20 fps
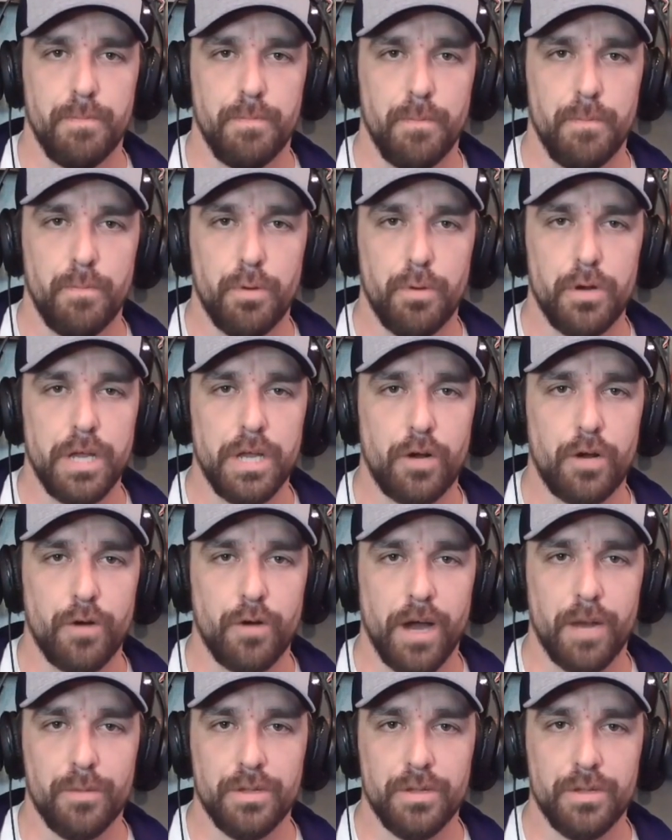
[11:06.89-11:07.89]
pretty
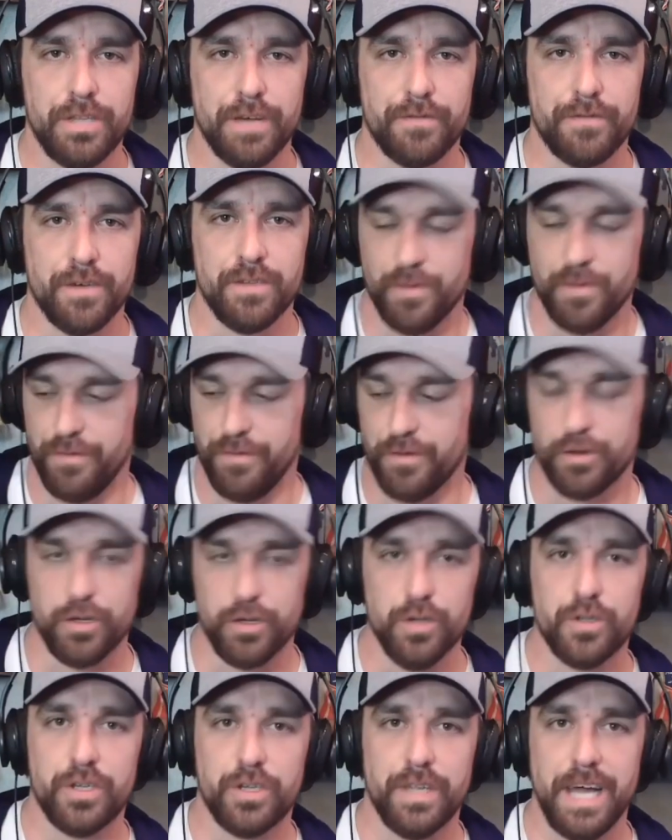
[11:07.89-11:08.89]
incredible difference if you're
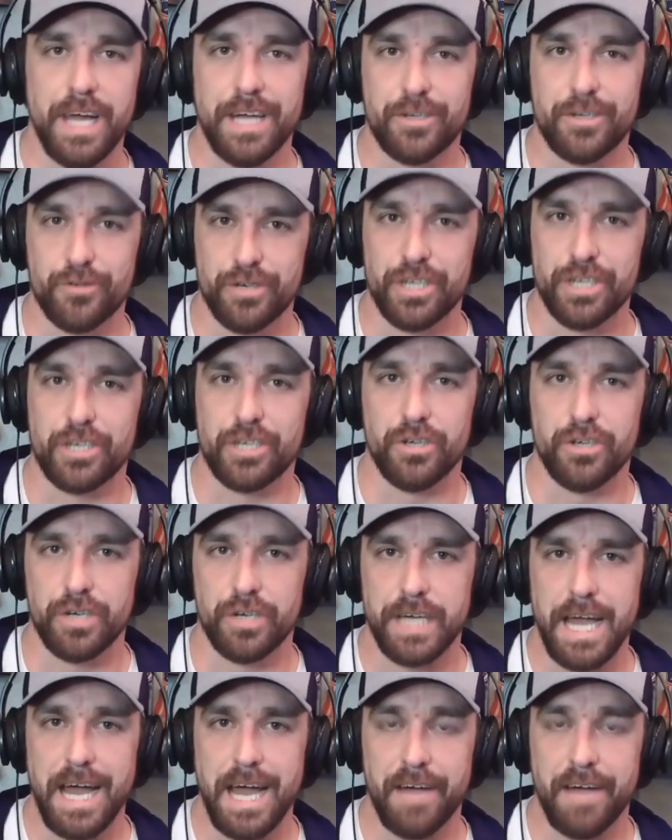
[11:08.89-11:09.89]
used to that traditional
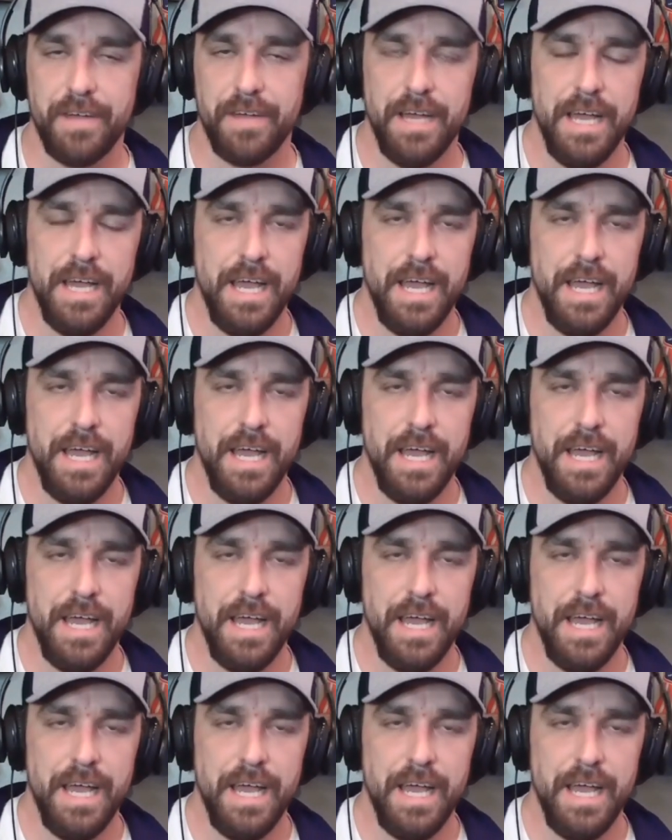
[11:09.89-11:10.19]
gaff.